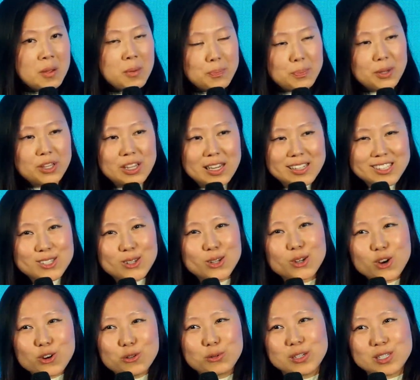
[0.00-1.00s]
But that's
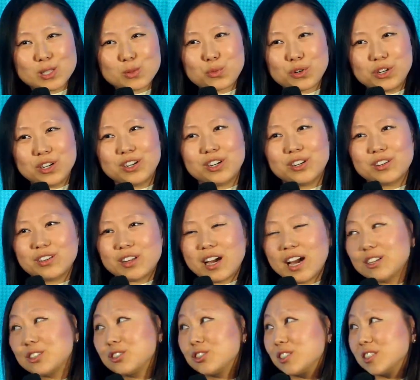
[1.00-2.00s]
not always where the
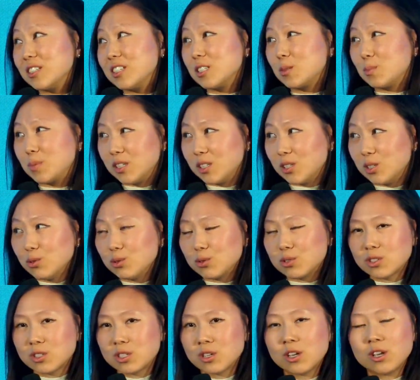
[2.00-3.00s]
hydrogen is being
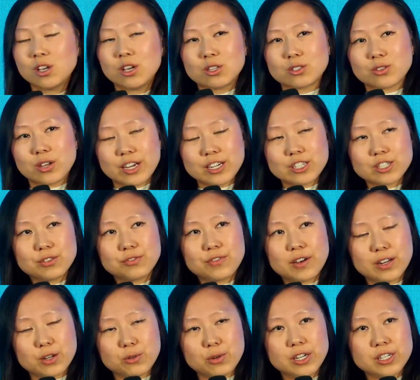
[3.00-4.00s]
used. So I actually
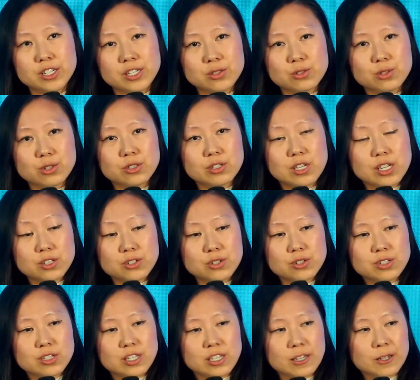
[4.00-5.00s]
find quite
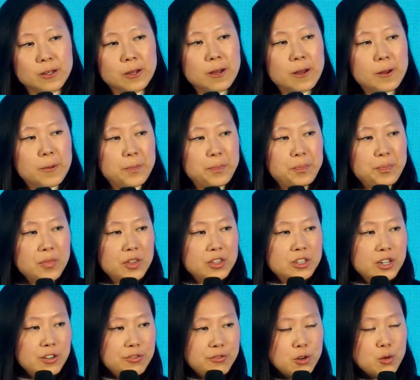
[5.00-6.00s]
interesting
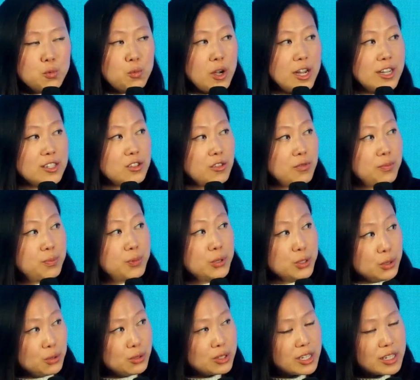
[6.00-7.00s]
different ways of
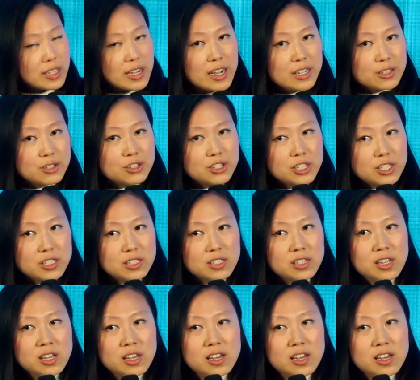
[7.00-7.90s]
producing hydrogen.